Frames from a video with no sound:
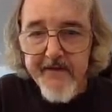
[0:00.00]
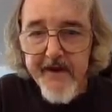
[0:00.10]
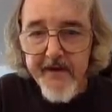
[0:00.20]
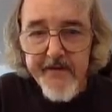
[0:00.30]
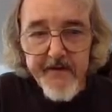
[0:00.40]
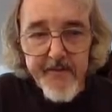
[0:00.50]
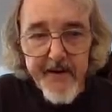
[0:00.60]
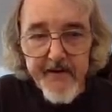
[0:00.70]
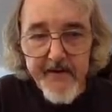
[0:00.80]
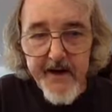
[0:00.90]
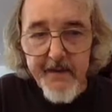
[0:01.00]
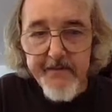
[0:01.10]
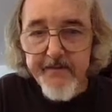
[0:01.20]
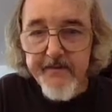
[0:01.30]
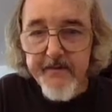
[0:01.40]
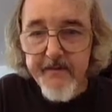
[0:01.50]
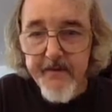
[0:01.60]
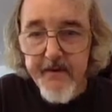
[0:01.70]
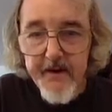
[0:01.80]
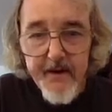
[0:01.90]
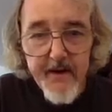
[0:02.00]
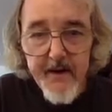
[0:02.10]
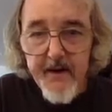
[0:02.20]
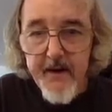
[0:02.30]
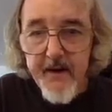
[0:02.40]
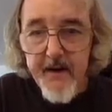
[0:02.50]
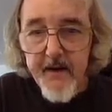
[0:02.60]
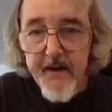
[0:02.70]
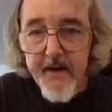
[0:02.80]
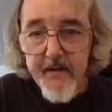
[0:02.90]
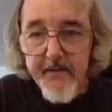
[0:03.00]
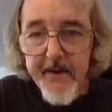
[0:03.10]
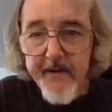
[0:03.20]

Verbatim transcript: Stay off these mountaintops. We